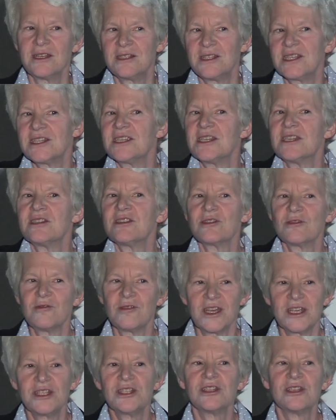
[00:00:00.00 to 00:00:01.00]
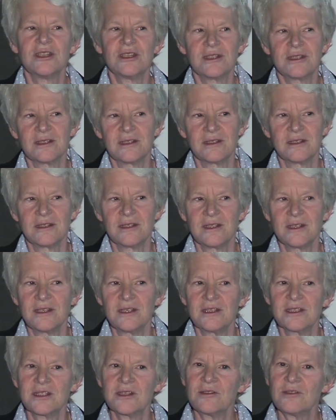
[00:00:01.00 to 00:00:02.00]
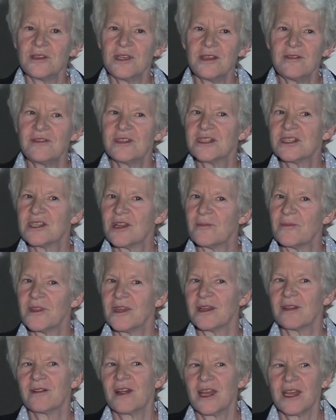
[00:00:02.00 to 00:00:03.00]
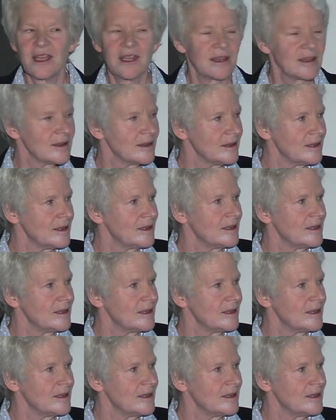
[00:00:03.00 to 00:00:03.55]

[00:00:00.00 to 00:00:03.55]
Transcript: disintegration. So even something like